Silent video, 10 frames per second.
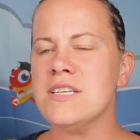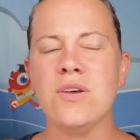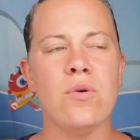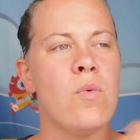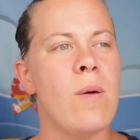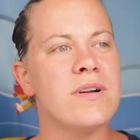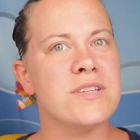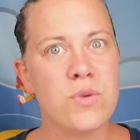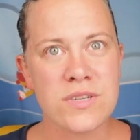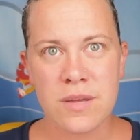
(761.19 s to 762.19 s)
So
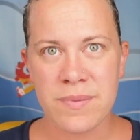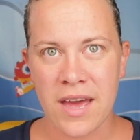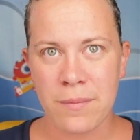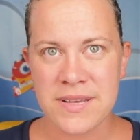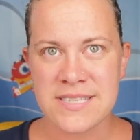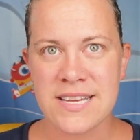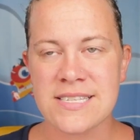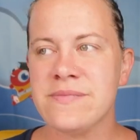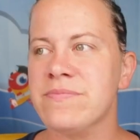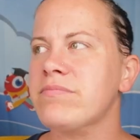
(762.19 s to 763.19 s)
Walmart stores could be out of
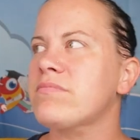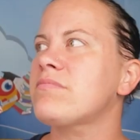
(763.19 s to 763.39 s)
business,